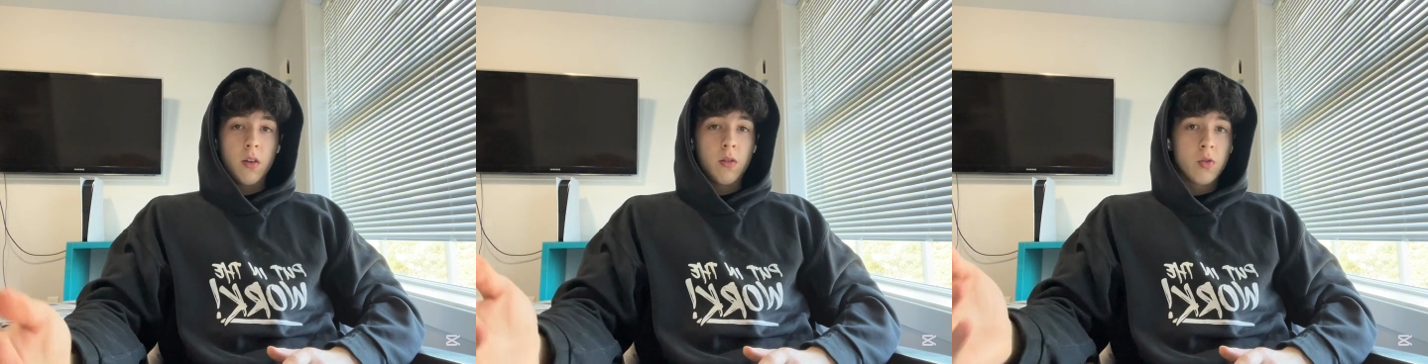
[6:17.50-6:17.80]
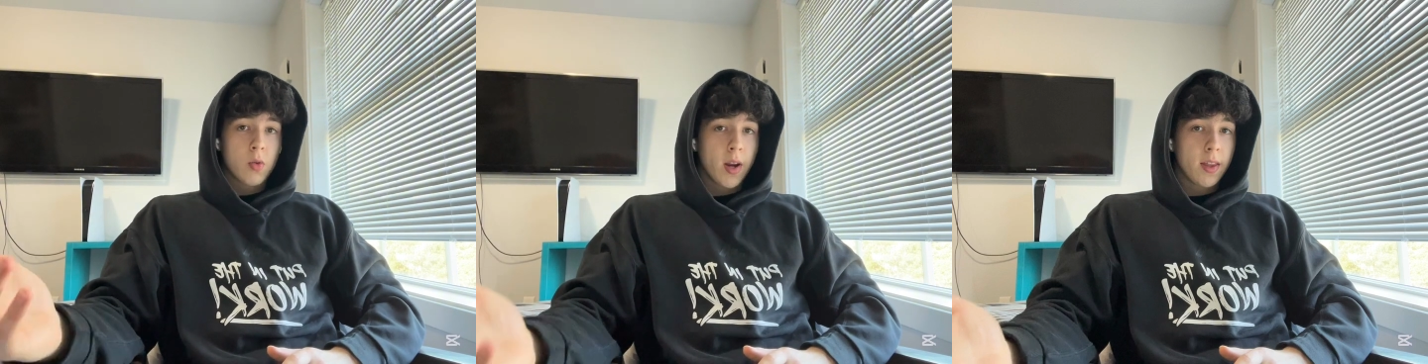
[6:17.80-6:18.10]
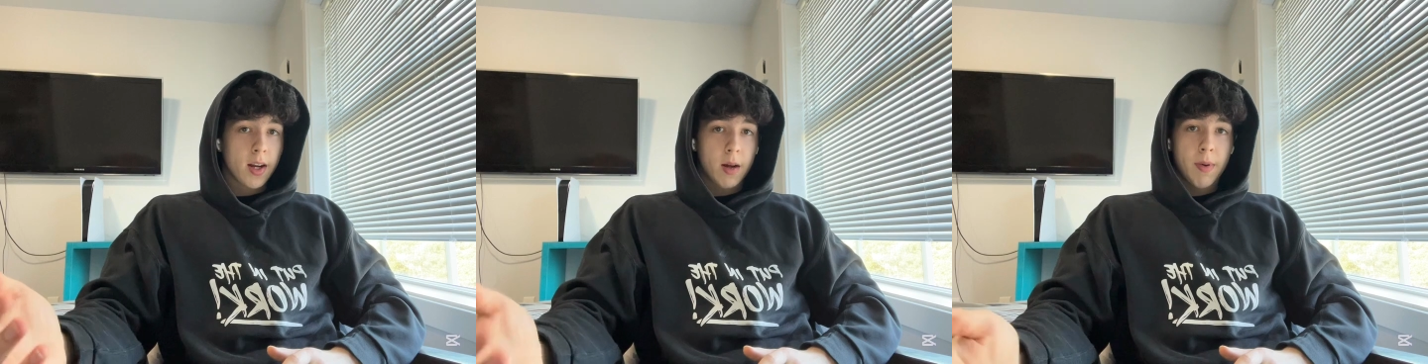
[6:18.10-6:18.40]
train
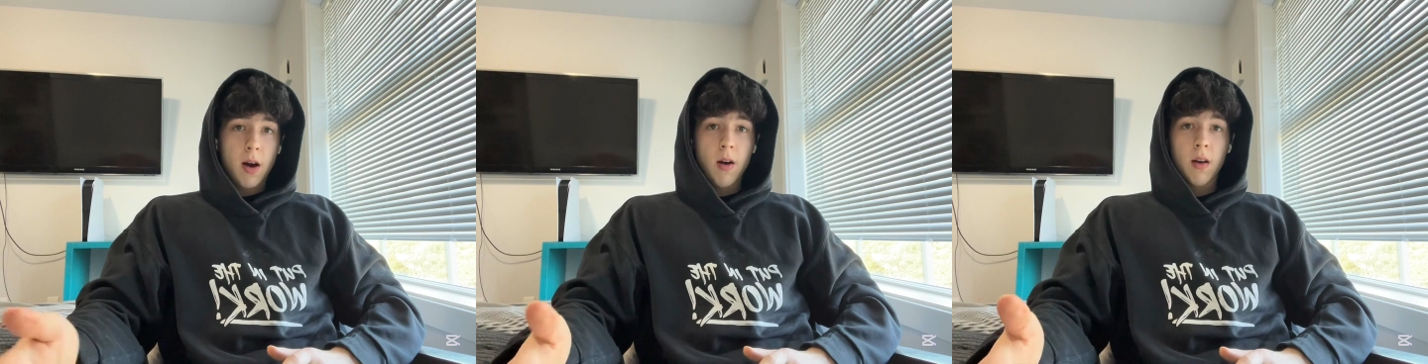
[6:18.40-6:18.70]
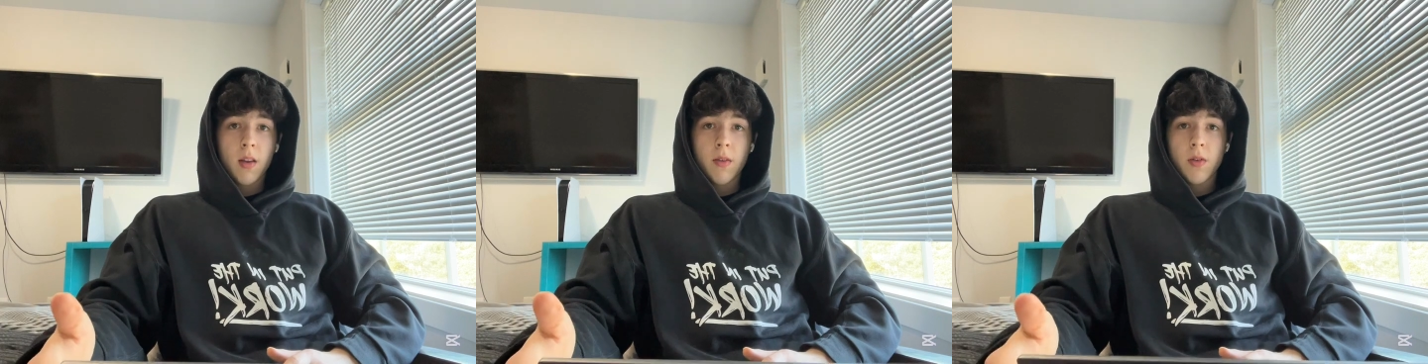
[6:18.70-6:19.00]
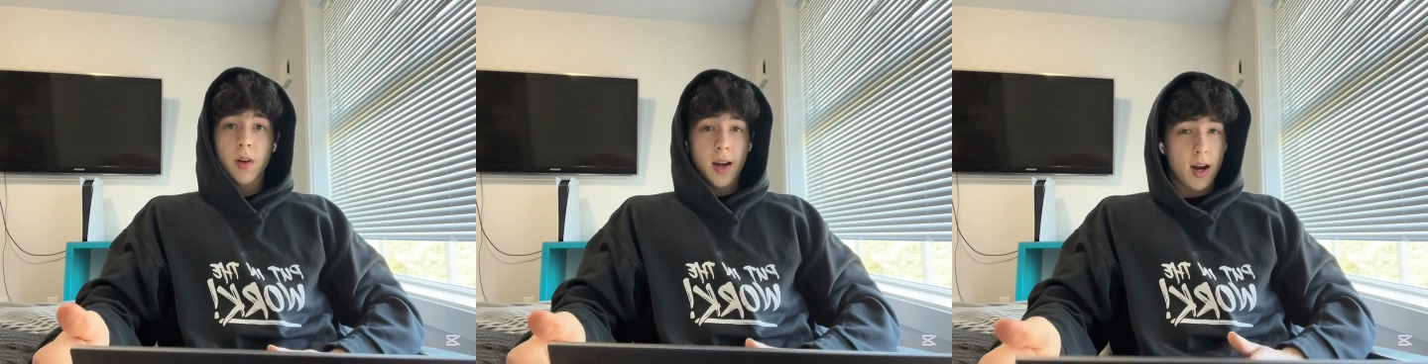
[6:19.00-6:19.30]
like a power lifter,
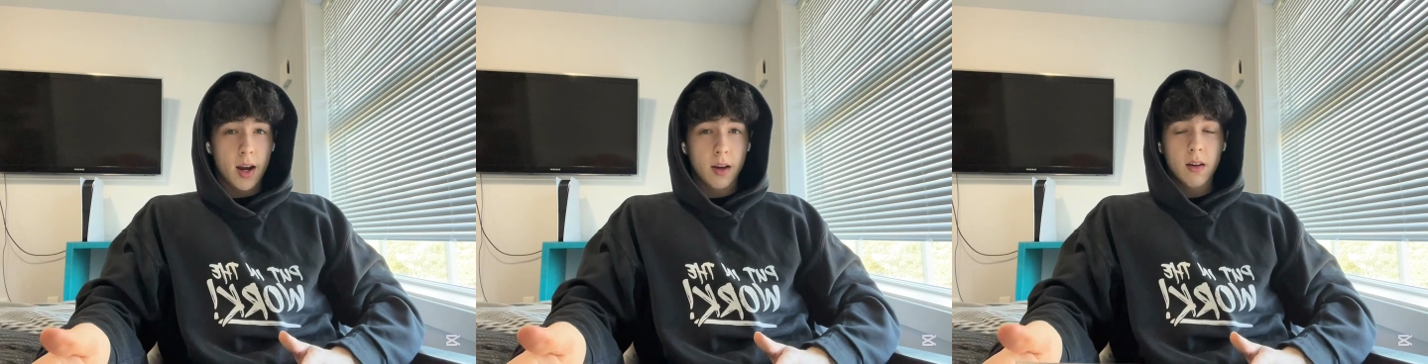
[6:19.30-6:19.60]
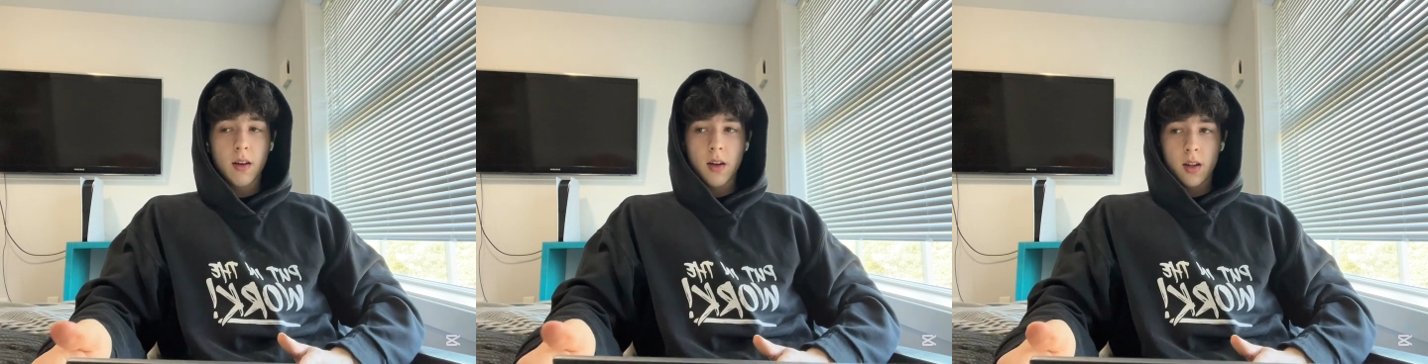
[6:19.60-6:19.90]
kinda.